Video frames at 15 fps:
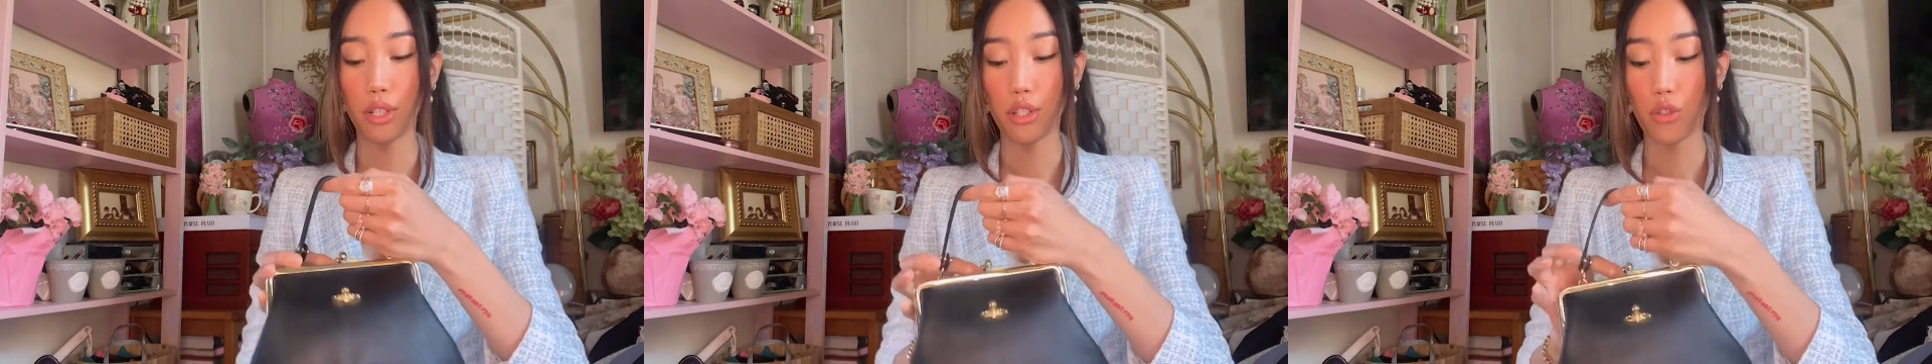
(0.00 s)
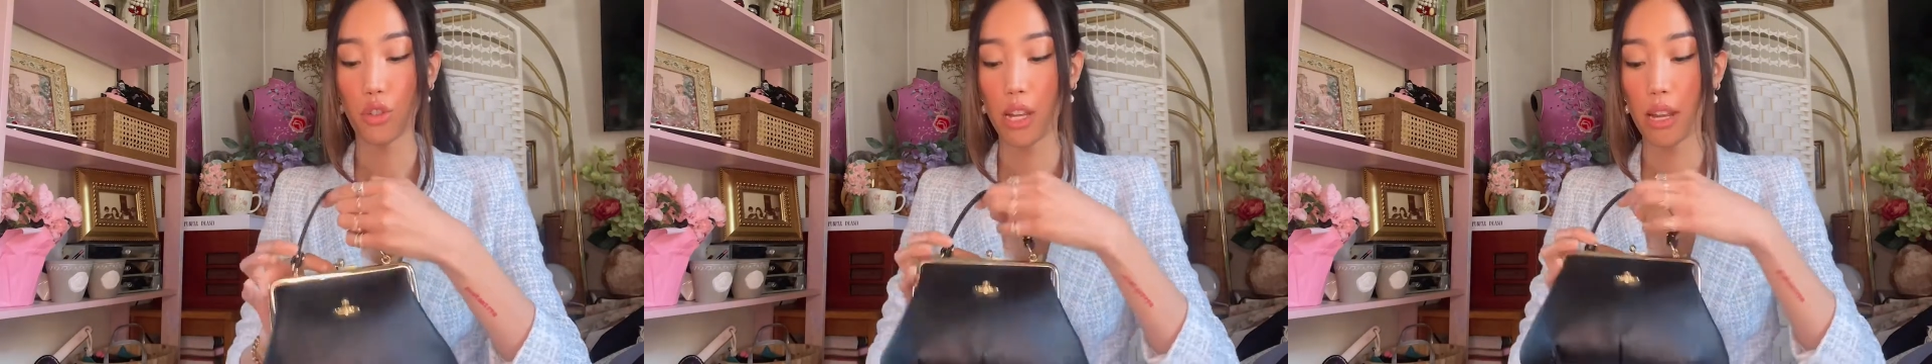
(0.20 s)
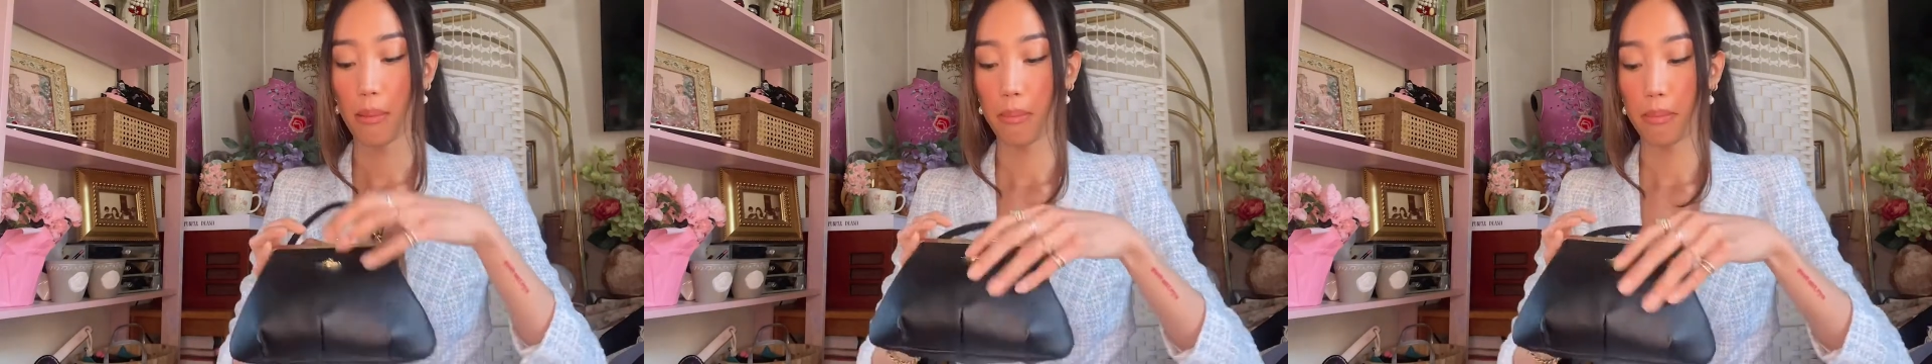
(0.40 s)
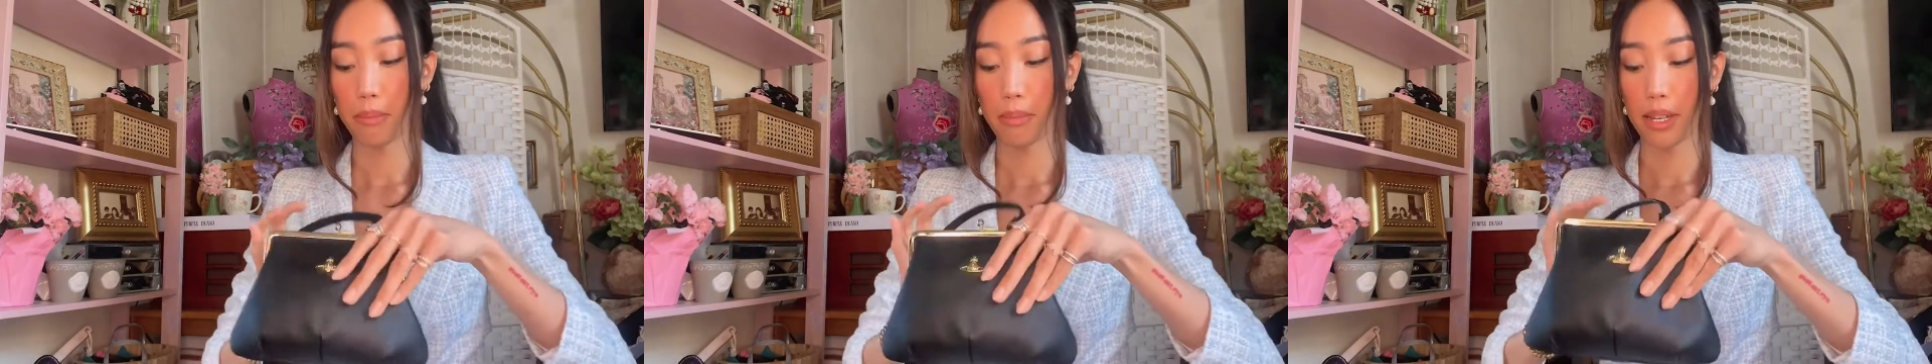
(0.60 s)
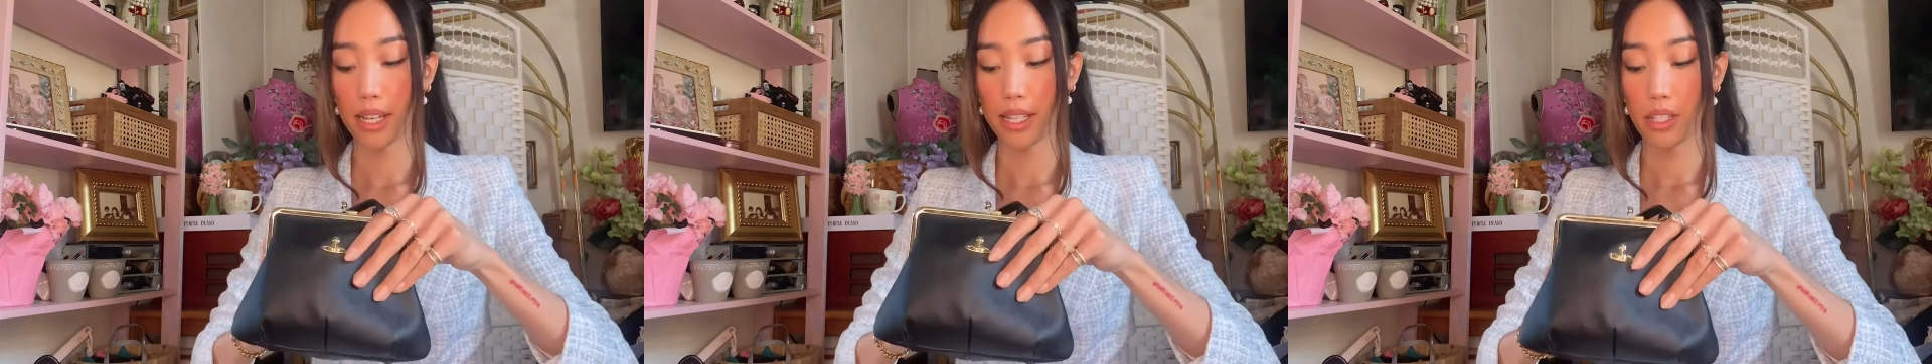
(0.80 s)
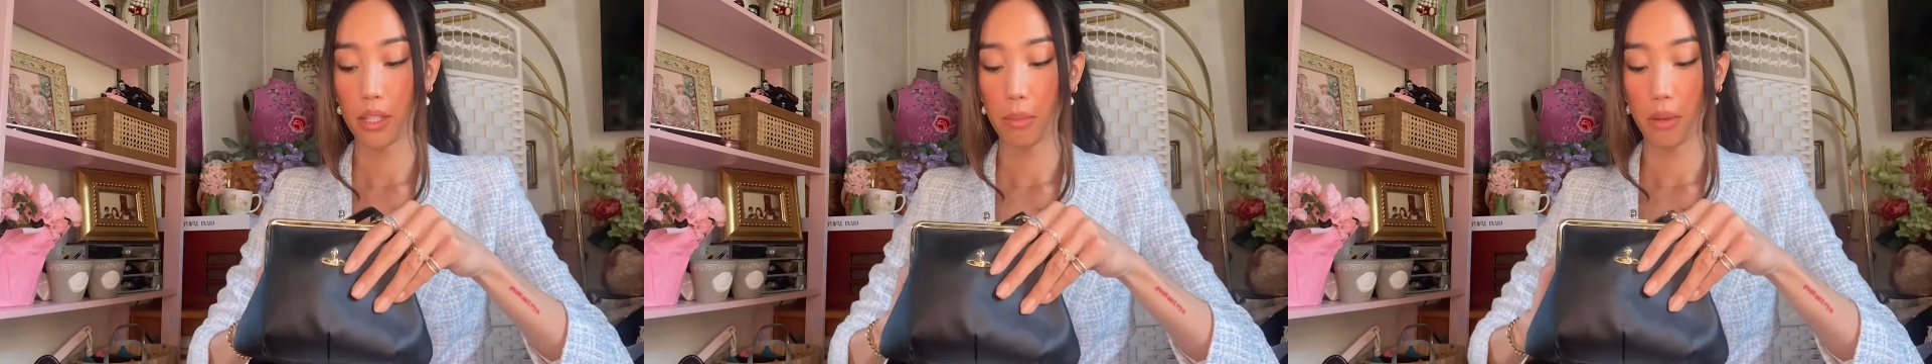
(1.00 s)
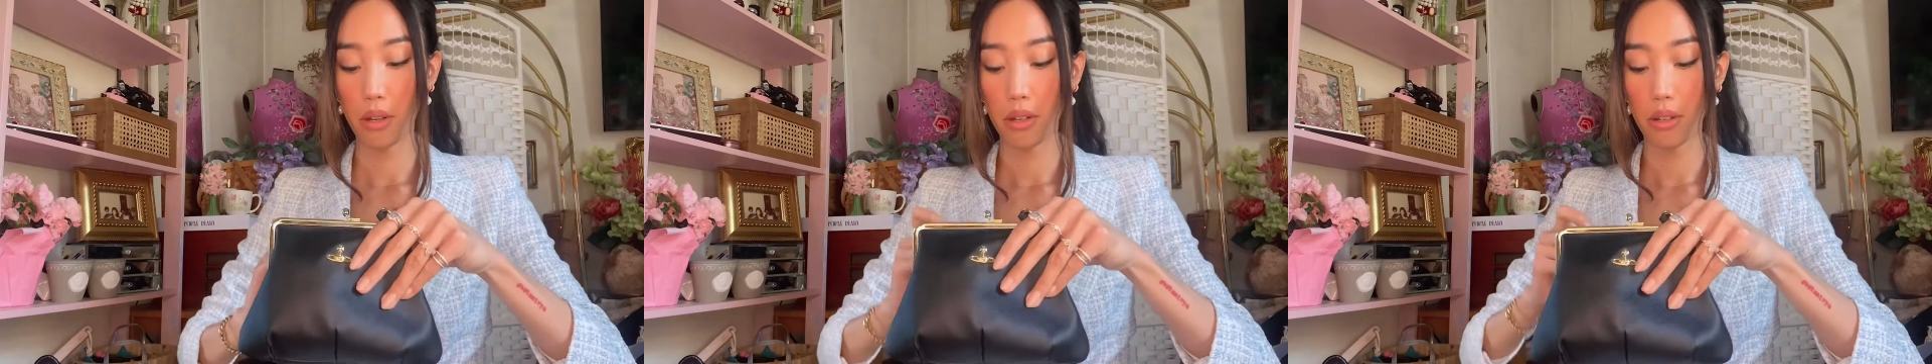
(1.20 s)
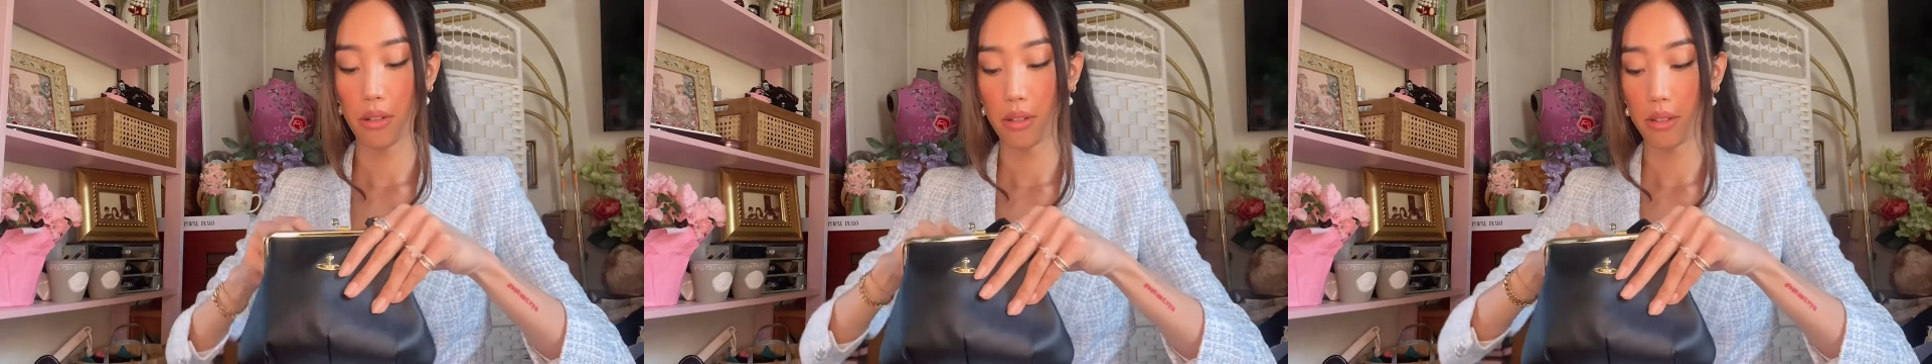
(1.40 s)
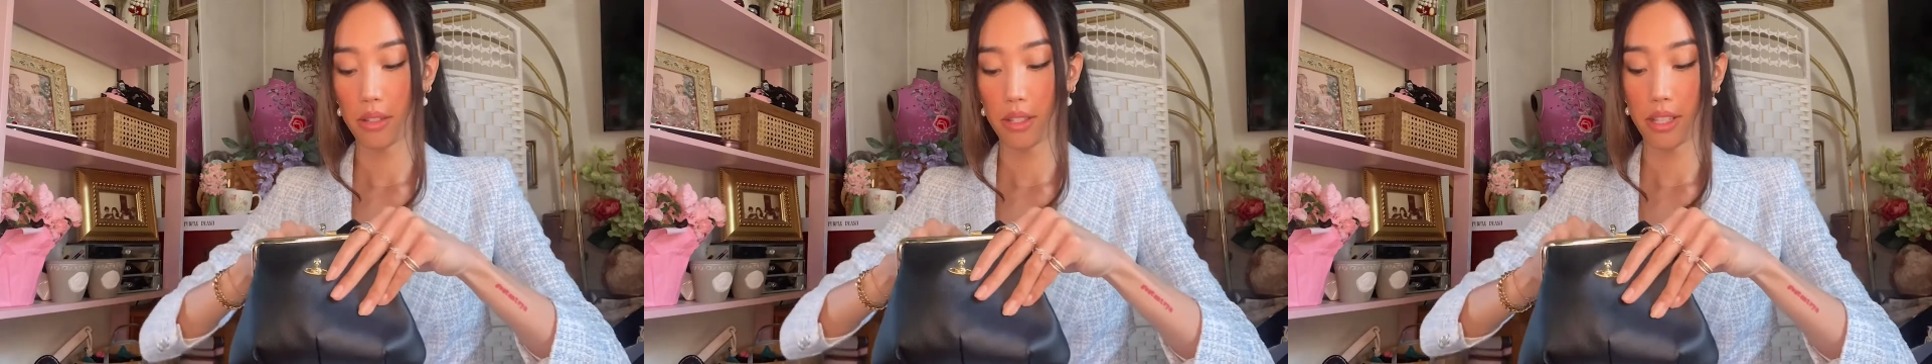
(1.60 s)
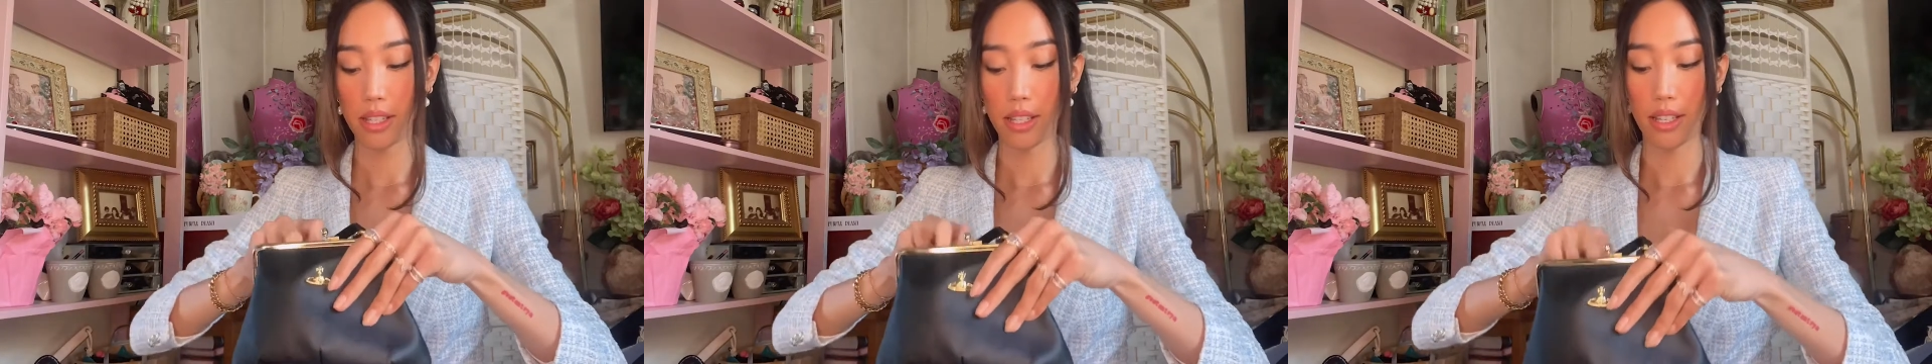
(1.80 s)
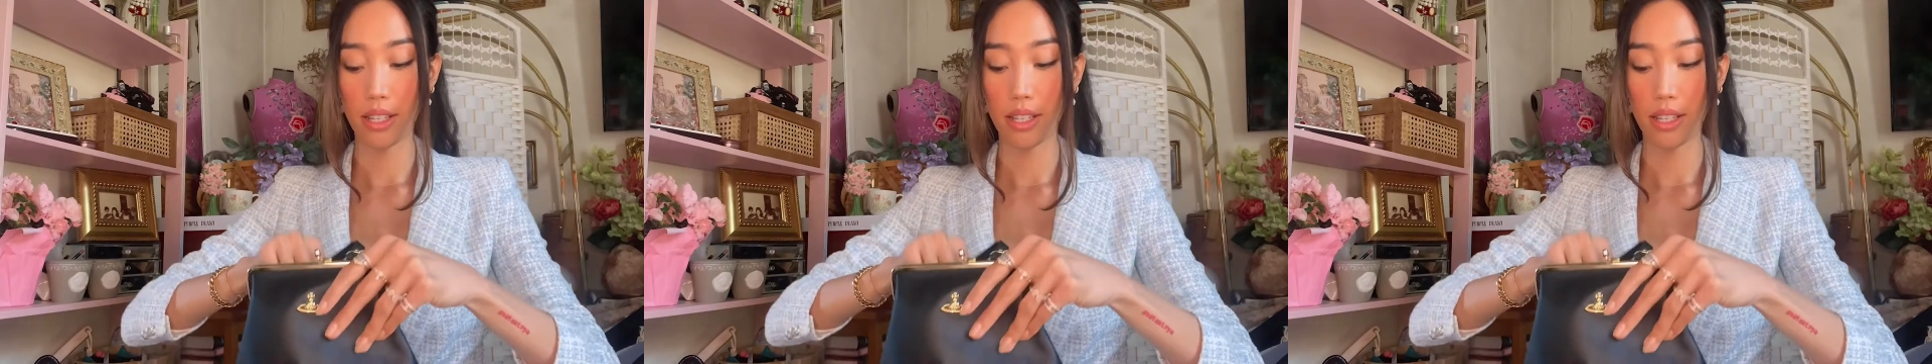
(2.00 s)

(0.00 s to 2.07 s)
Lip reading: strap, I suppose.